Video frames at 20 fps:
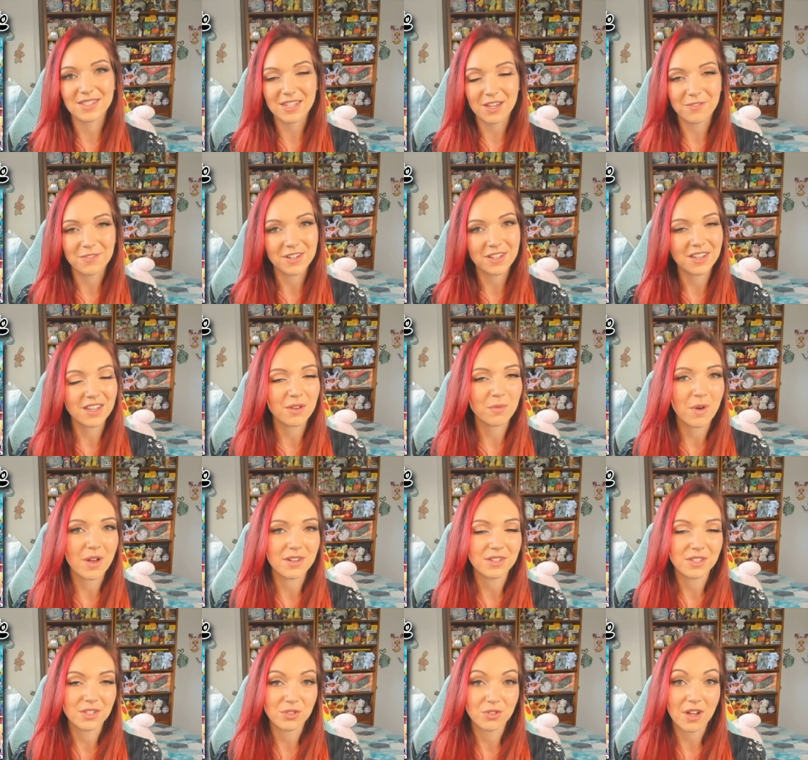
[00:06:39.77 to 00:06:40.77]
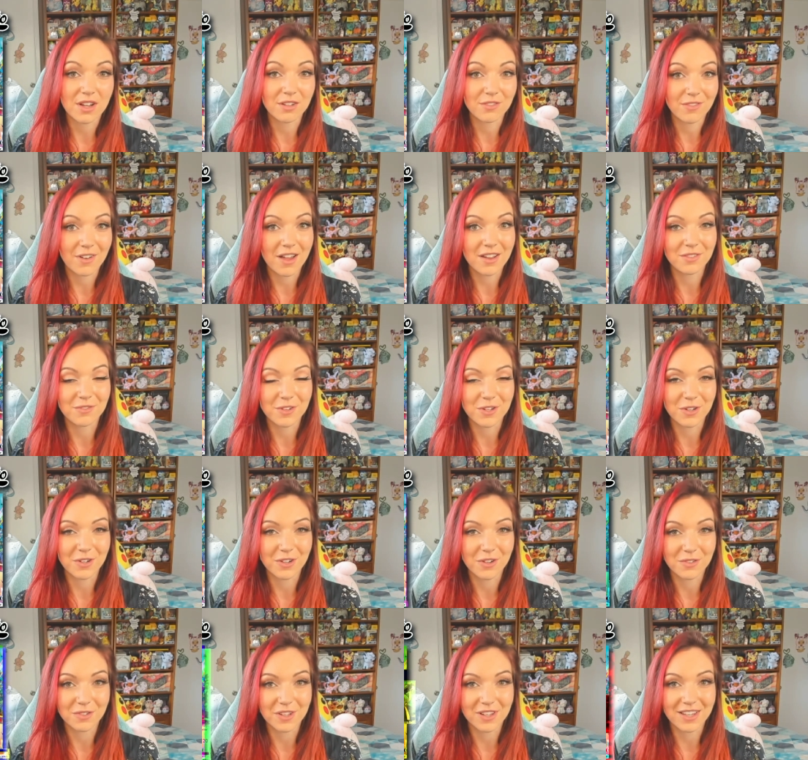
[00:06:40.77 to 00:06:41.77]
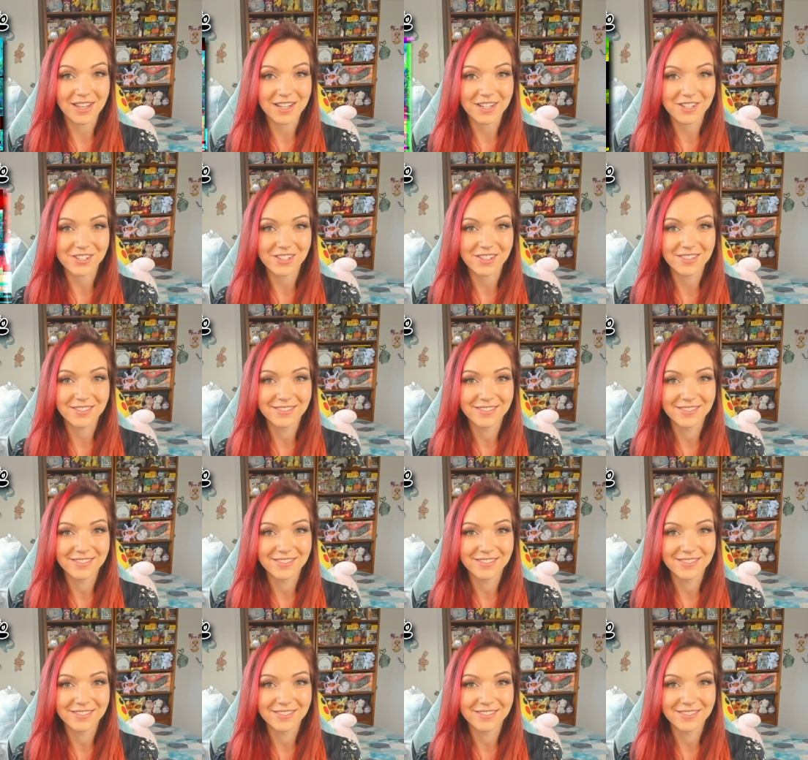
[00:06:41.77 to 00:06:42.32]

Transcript: definitely one to try to find for your own collection.